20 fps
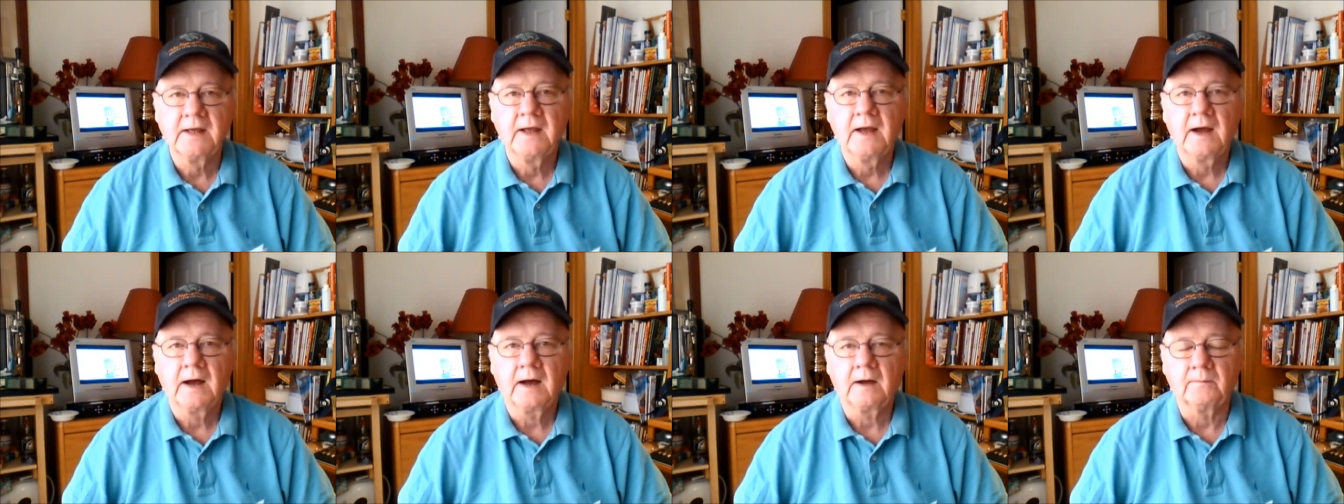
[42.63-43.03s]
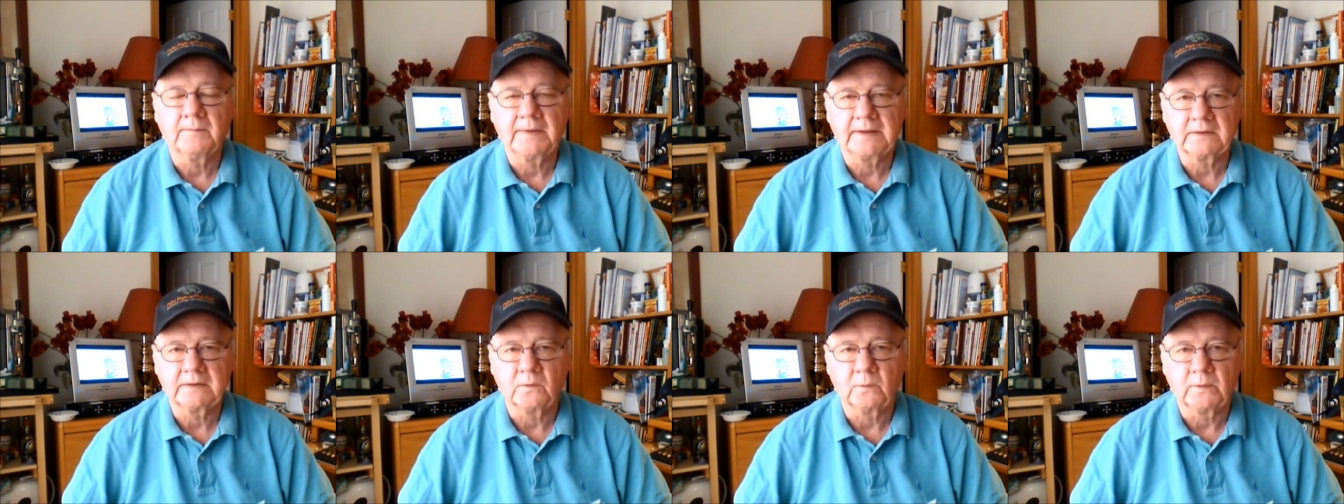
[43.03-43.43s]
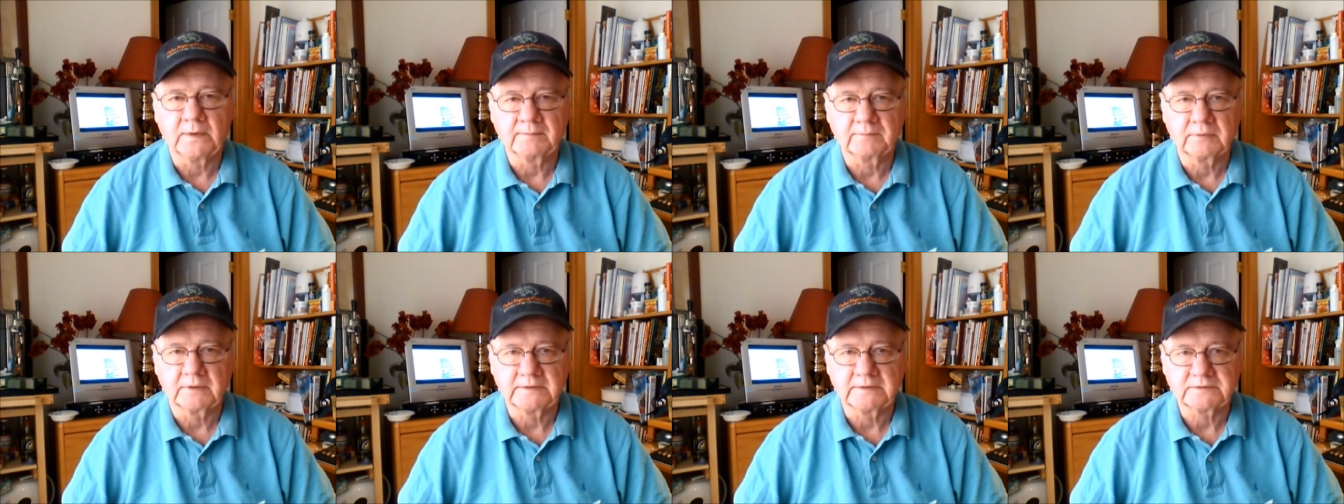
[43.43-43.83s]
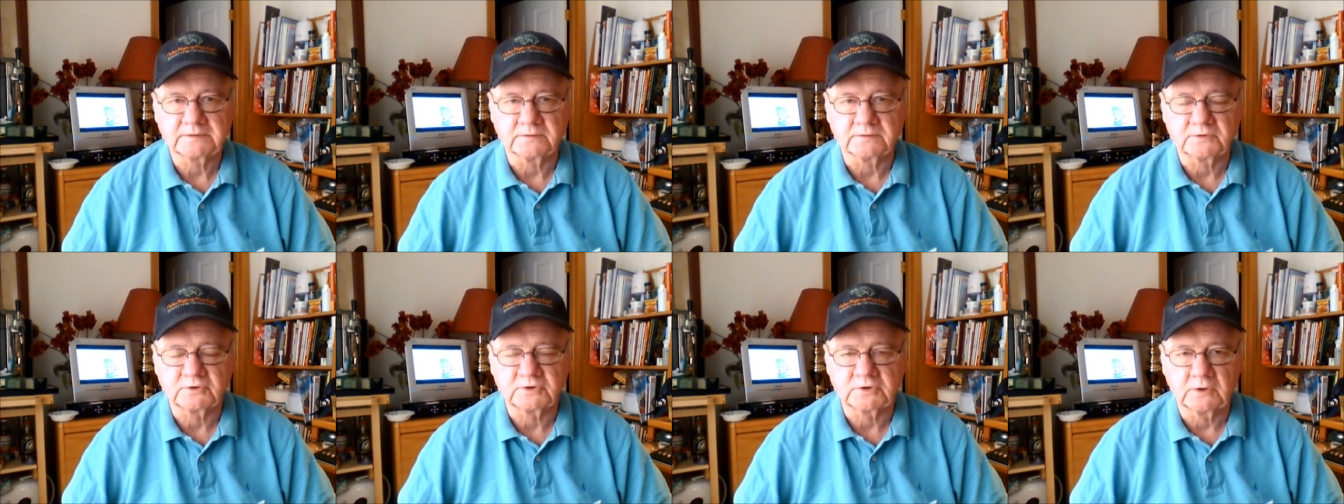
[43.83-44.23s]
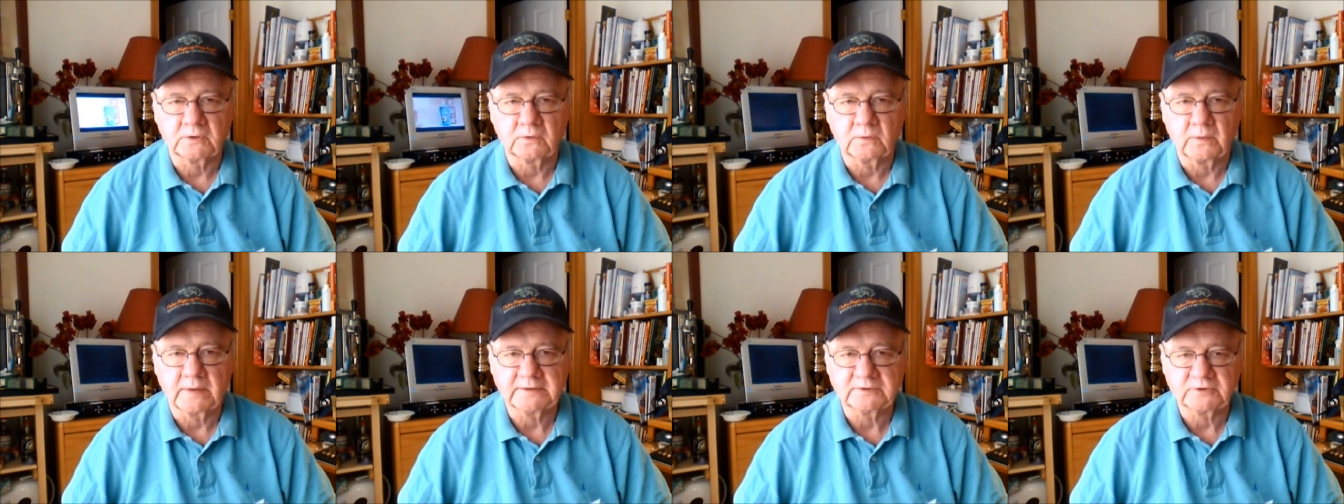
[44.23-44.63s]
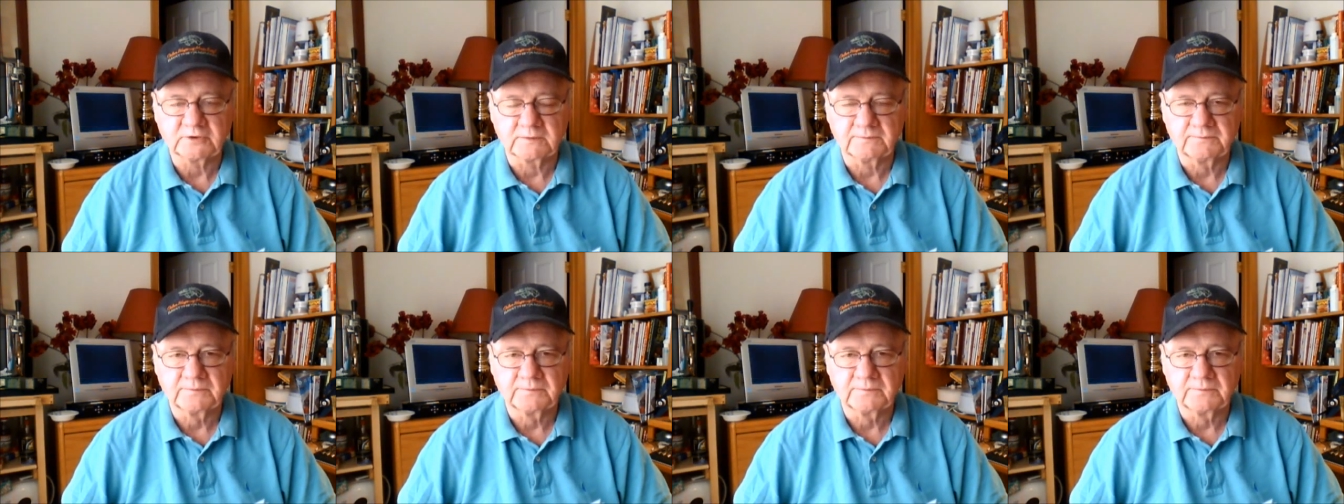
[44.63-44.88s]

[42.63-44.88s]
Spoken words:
I'll make a win, place, and show wager.